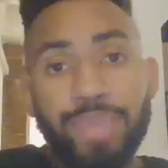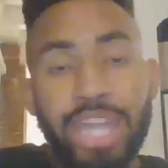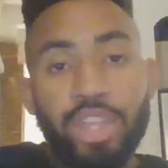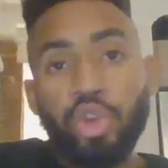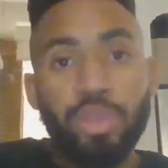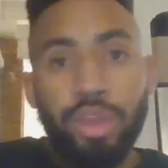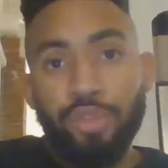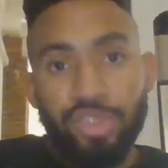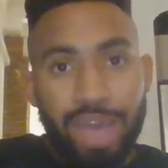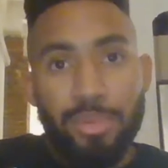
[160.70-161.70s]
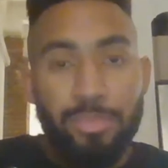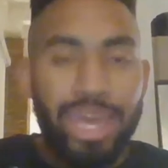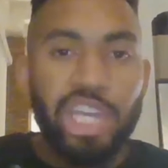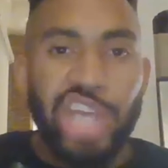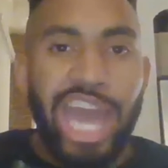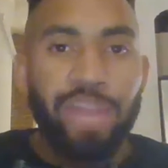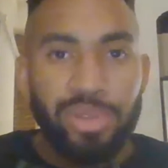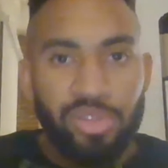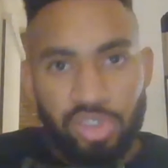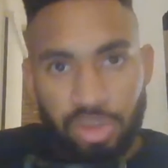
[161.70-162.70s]
And you could, if you type in page
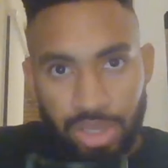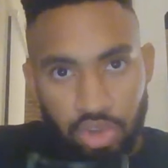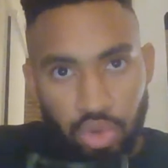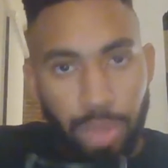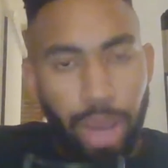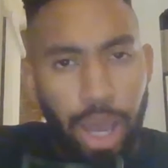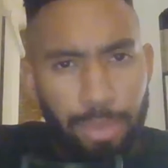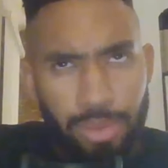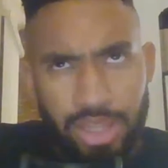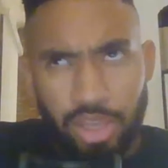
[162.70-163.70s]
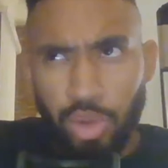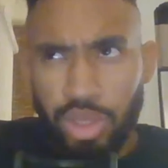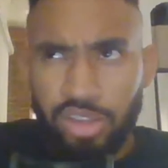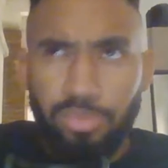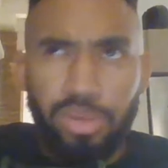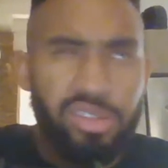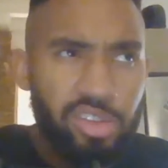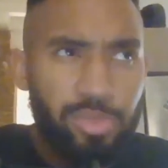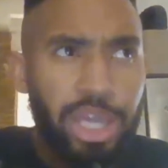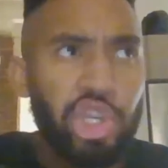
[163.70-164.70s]
admins, there's going to be 2 that pop up. I think one is
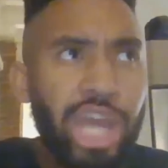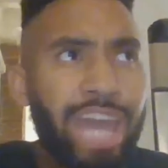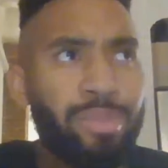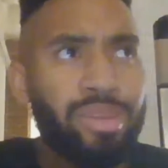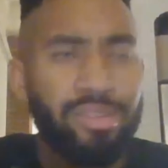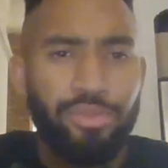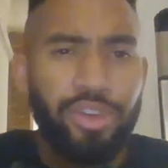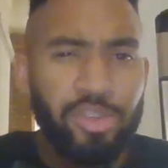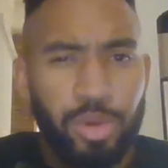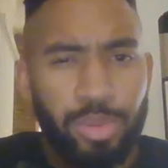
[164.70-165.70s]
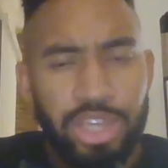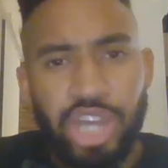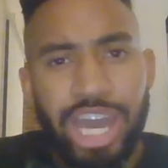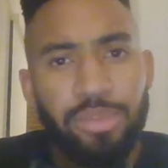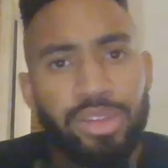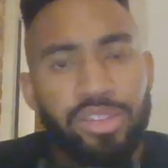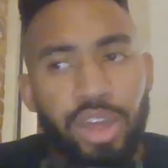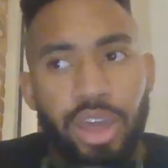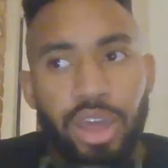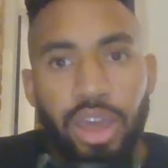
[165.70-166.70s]
business page admins and Facebook page admins.
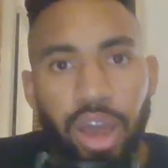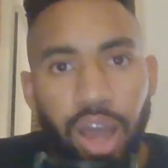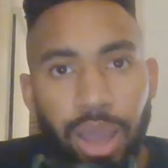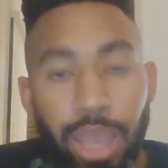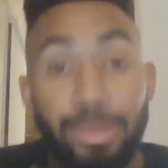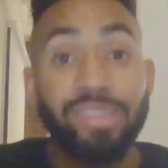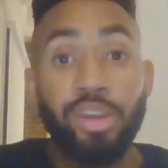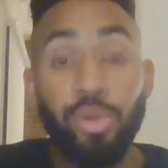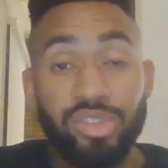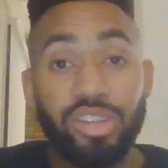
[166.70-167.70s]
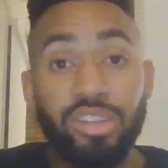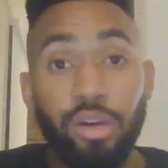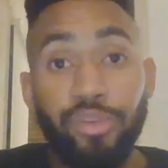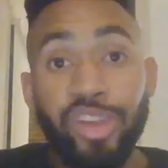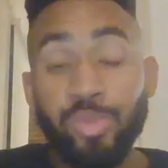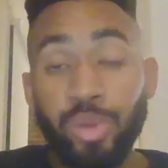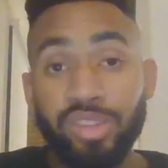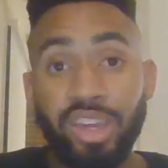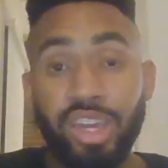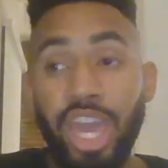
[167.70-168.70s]
And basically what's going to tell Facebook
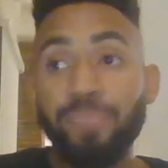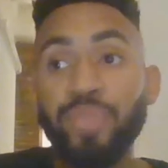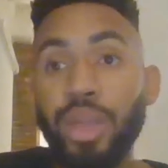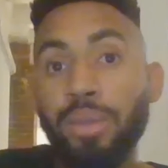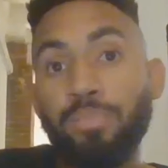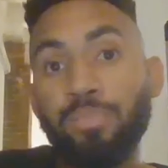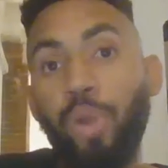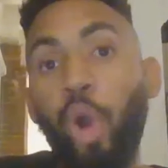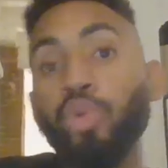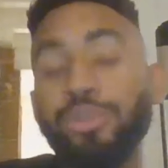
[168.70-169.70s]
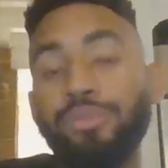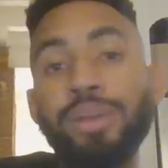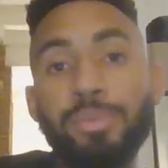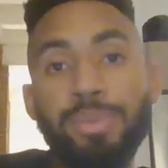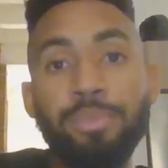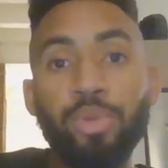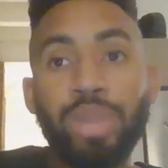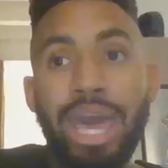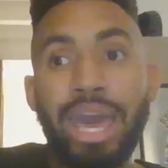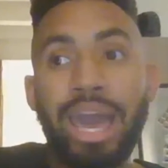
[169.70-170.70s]
is like, hey, only find me people
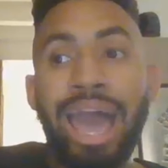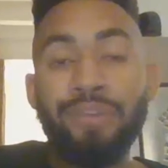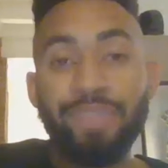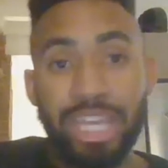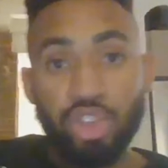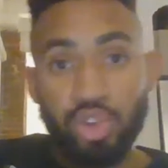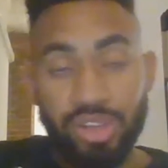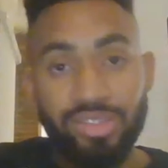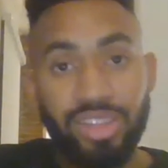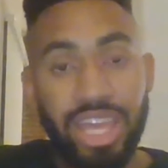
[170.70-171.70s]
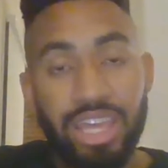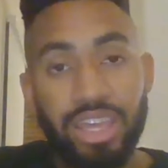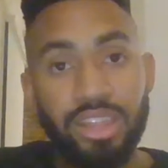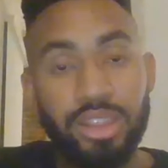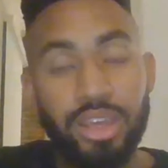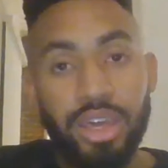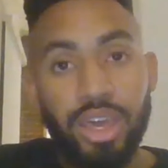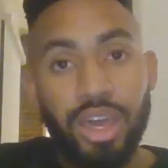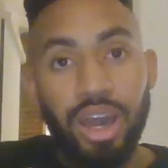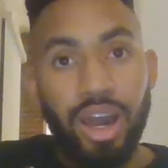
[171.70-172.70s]
that have an interest in
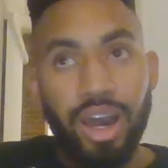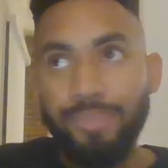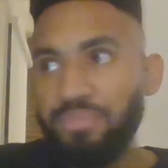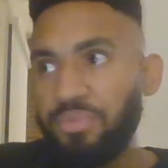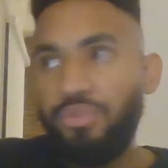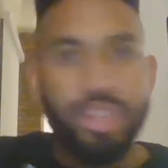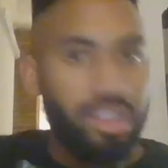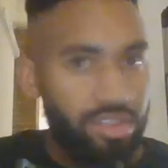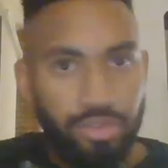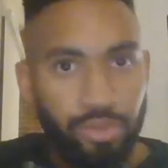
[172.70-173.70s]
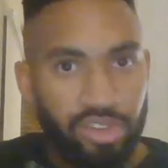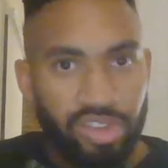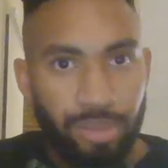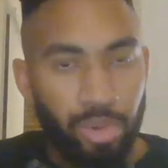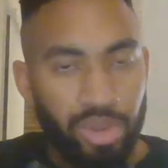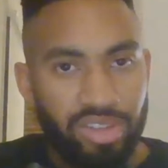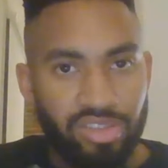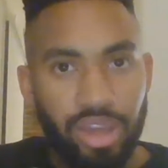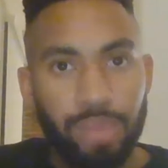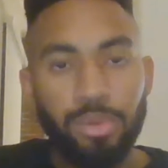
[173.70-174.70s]
fitness, for example, in this
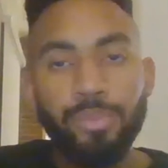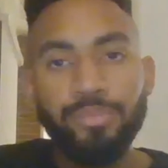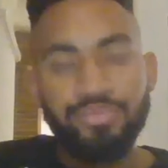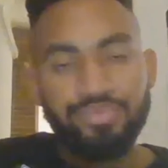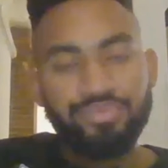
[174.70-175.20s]
example,